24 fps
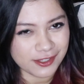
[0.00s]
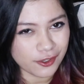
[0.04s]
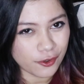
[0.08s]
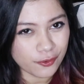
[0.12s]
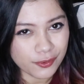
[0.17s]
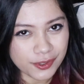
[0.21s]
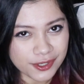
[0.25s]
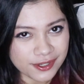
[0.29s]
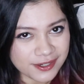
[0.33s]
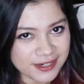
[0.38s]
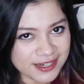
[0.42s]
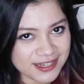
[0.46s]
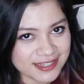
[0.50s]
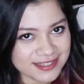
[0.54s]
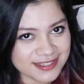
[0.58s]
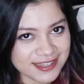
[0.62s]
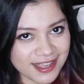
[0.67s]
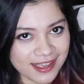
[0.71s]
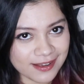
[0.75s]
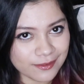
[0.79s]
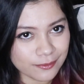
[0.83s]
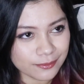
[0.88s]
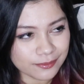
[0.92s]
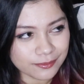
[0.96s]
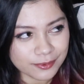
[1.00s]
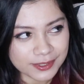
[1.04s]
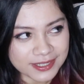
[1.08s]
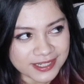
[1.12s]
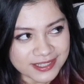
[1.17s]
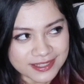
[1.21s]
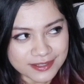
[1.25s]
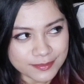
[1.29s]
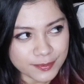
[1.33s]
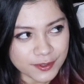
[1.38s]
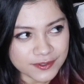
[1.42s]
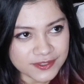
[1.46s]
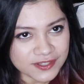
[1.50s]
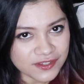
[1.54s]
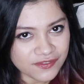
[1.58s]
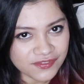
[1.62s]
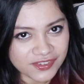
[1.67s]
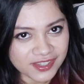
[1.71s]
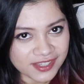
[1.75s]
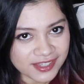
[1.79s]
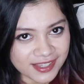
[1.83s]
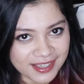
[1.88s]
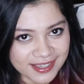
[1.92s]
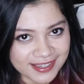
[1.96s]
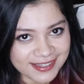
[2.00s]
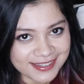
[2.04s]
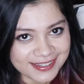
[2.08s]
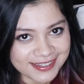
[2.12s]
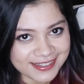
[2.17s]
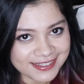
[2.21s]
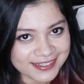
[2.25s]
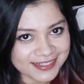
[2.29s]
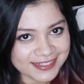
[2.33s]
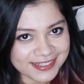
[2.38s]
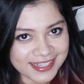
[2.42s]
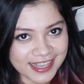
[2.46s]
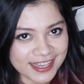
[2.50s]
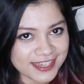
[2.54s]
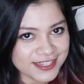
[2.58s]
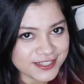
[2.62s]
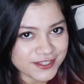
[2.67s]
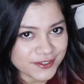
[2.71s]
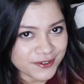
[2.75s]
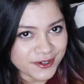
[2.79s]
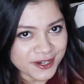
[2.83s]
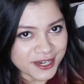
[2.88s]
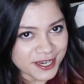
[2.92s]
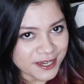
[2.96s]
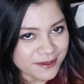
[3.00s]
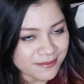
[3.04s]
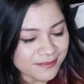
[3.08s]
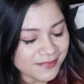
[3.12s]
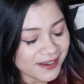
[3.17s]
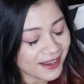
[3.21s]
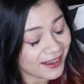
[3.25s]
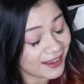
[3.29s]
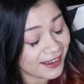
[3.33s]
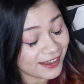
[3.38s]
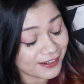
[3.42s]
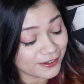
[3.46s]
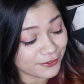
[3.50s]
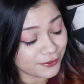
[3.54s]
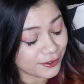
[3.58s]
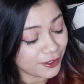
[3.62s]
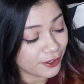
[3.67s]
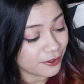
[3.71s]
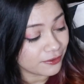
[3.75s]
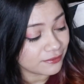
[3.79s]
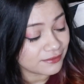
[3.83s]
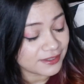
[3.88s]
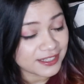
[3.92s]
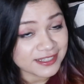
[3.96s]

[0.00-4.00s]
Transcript: Yogurt, is that what it's supposed to feel like? Ice cream? I don't know.